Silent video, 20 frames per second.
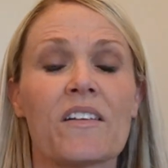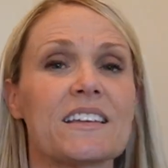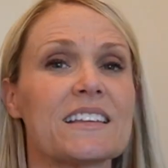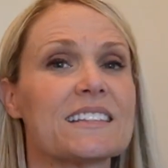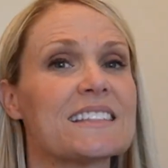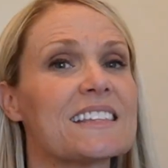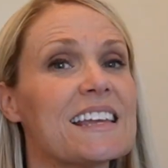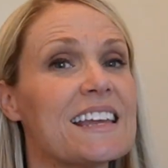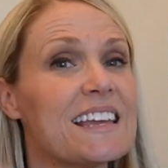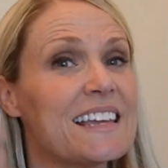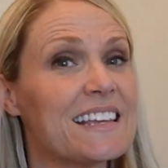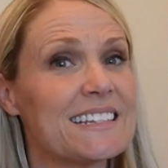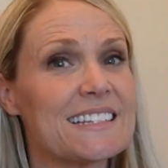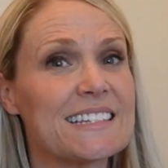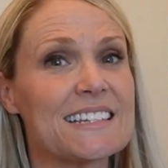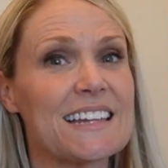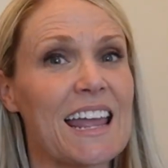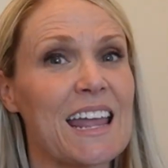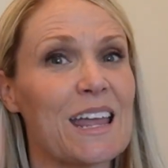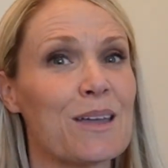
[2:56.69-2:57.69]
It's
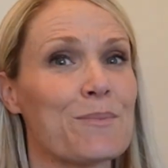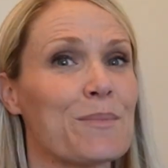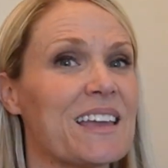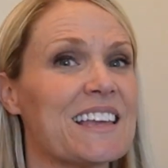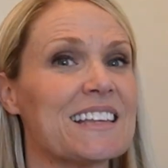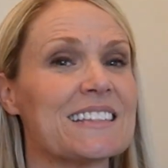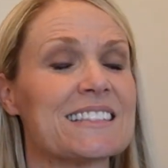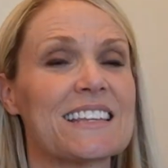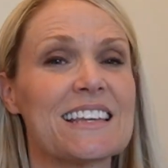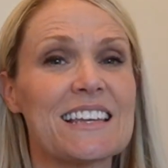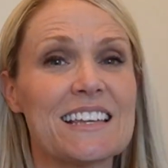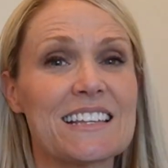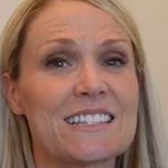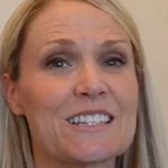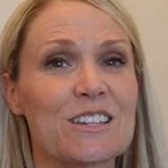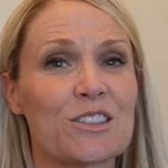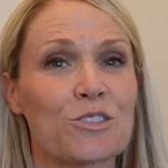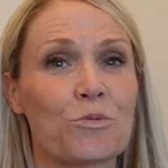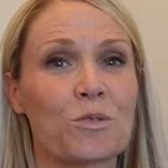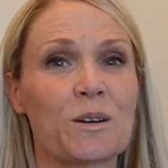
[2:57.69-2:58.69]
his name, it's his
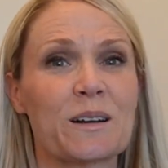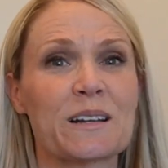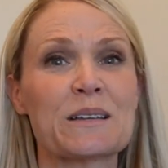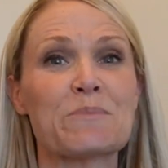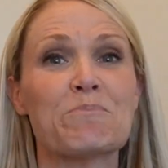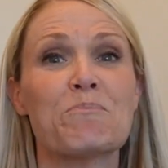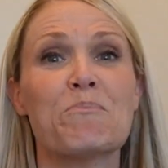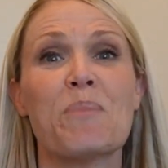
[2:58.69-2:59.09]
authority.